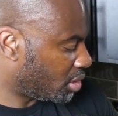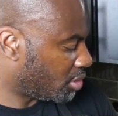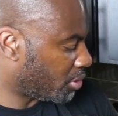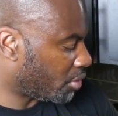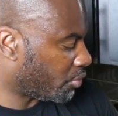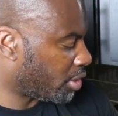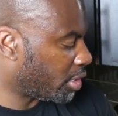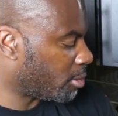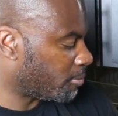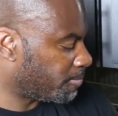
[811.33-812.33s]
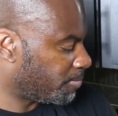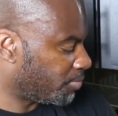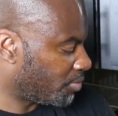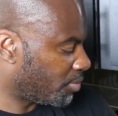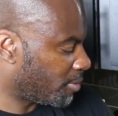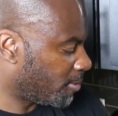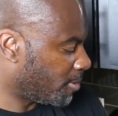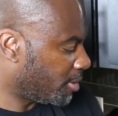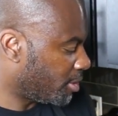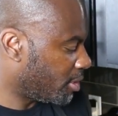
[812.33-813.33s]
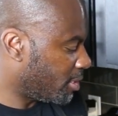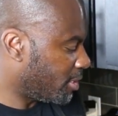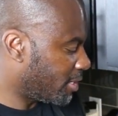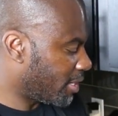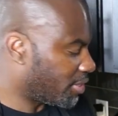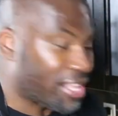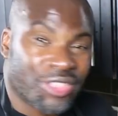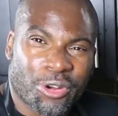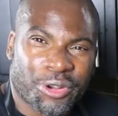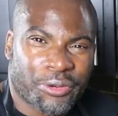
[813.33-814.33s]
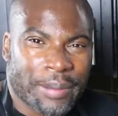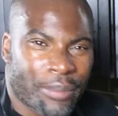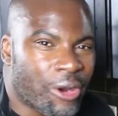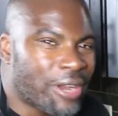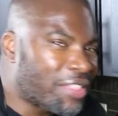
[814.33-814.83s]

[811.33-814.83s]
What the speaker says: spin it around. Get that third degree burn.